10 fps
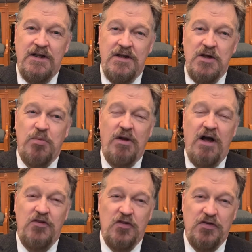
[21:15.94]
The
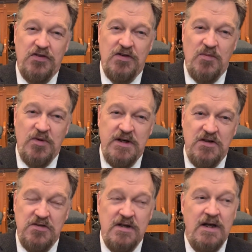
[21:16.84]
applause is for someone
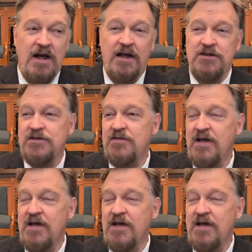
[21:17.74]
else. I should